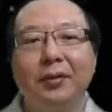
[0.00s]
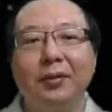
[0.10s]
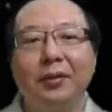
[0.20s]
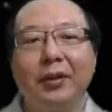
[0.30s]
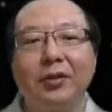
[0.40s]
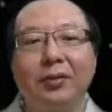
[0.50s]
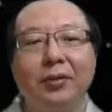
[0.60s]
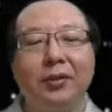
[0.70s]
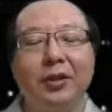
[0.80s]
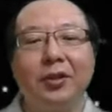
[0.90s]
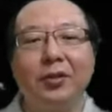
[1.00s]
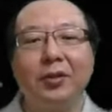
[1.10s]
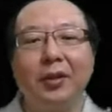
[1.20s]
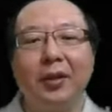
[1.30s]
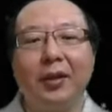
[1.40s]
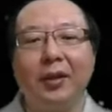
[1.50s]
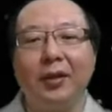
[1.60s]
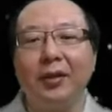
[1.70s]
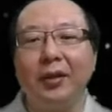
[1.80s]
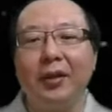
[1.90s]
this is
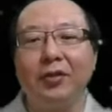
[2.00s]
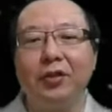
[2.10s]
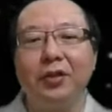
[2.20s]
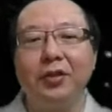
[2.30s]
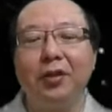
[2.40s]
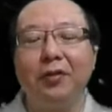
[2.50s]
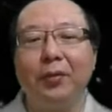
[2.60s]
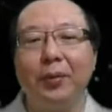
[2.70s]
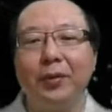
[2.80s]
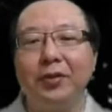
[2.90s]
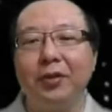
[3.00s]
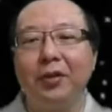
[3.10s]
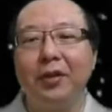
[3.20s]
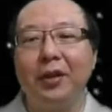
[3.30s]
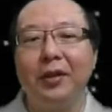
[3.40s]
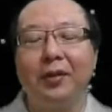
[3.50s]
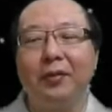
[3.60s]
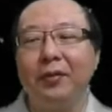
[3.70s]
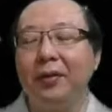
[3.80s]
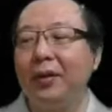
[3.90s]
illustration of what we saw in the
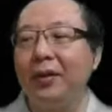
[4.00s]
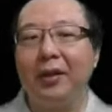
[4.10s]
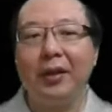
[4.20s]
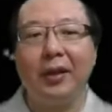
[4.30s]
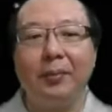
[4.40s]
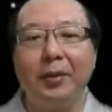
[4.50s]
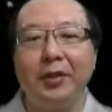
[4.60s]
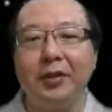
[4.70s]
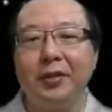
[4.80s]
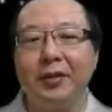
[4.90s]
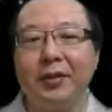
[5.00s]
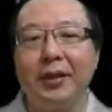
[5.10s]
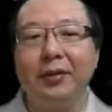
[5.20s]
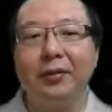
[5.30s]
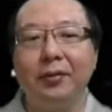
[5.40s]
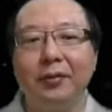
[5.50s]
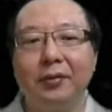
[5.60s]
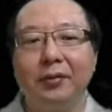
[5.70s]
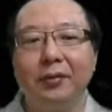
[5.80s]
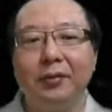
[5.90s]
animation just now.
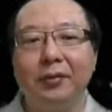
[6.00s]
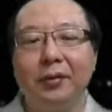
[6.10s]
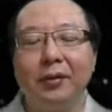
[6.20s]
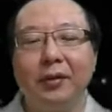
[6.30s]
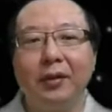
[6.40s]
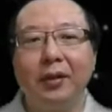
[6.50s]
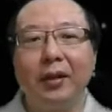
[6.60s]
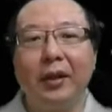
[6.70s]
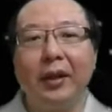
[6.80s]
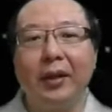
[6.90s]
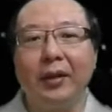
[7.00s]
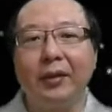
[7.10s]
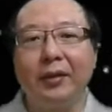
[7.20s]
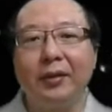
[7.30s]
And